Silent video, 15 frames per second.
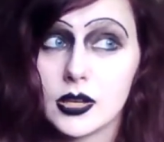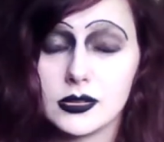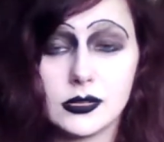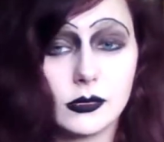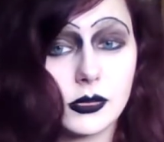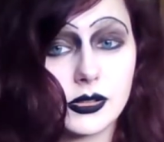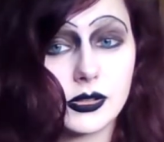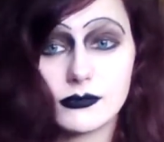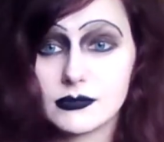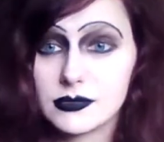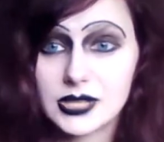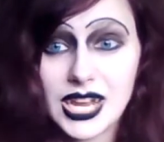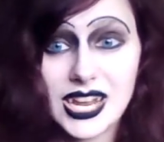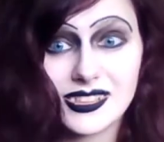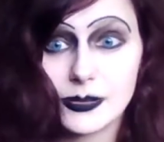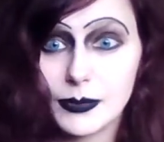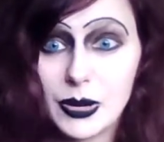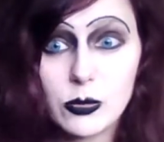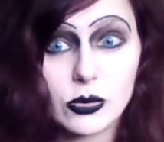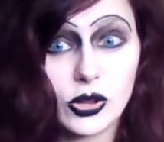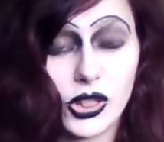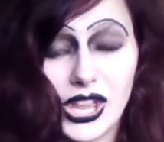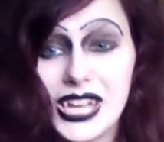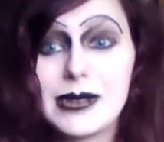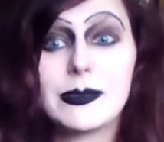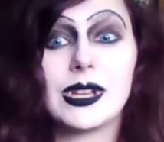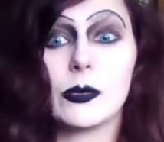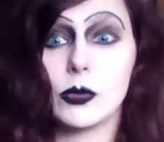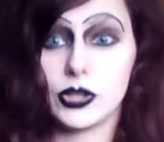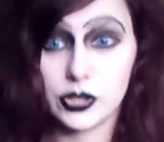you could take them out
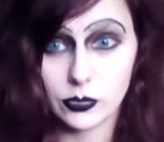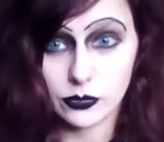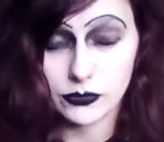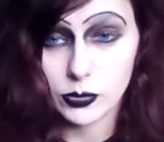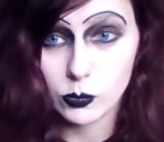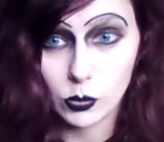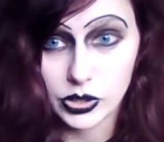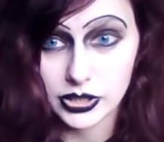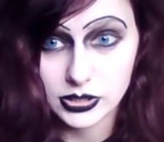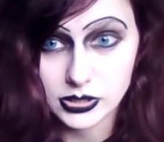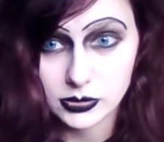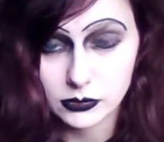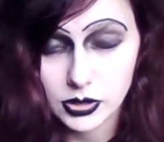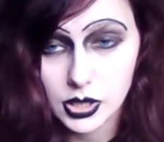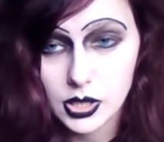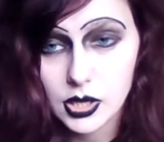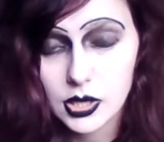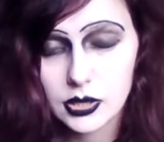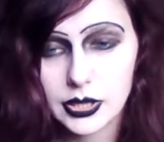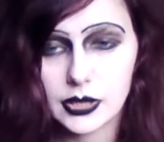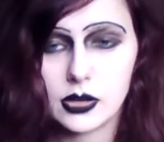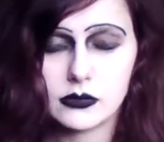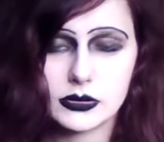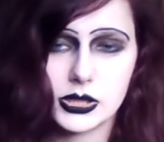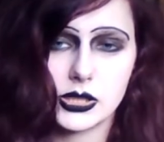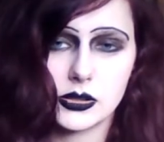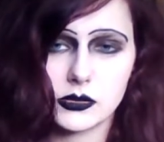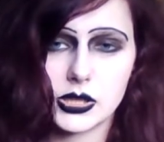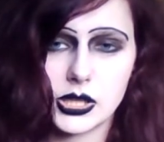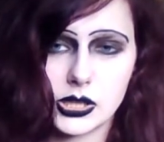climbing with you if you wanted to. Like, obviously,
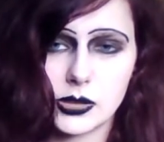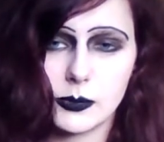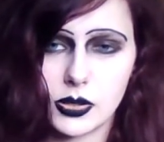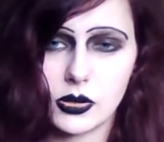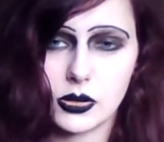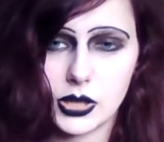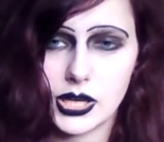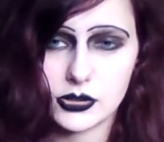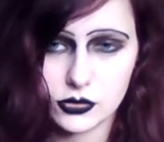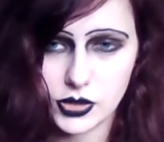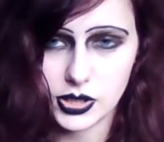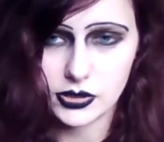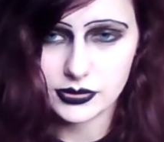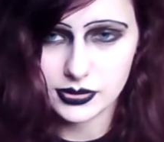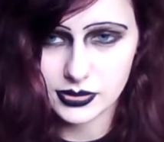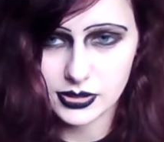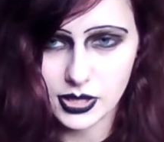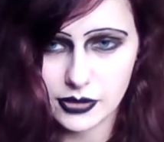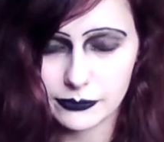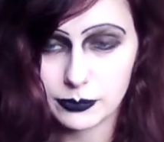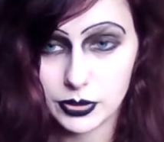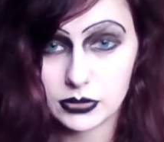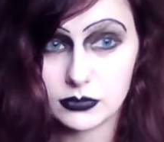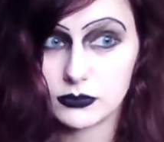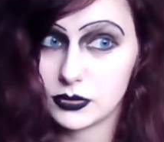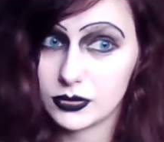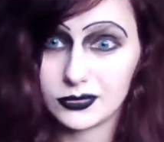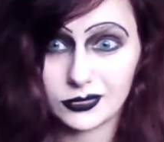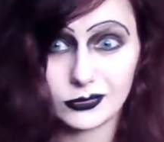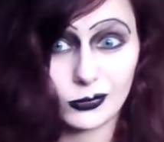don't take them on hard ass trails and stuff, but
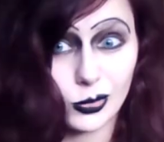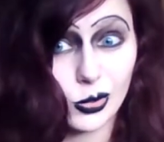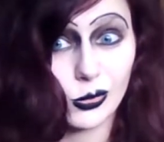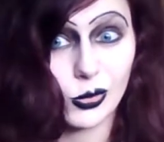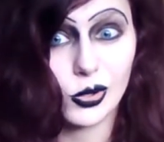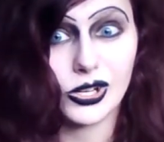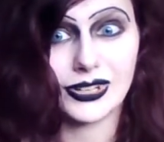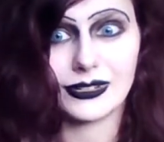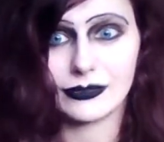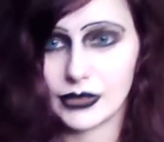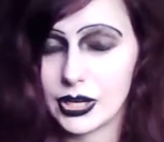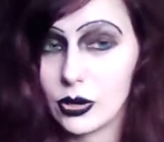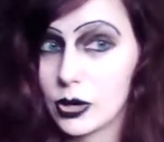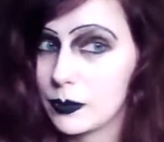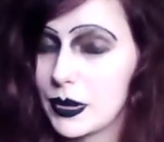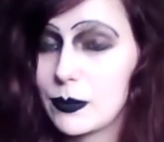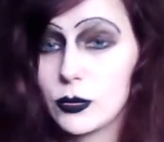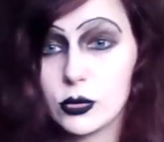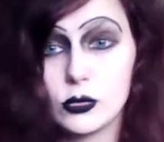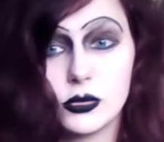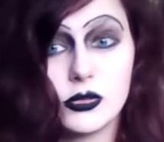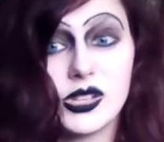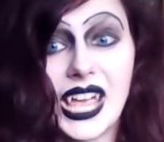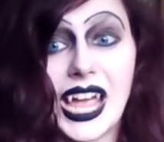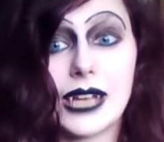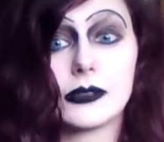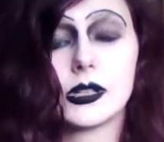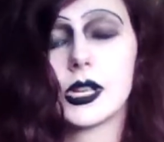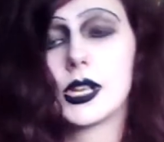you, you could, and there are people who do that.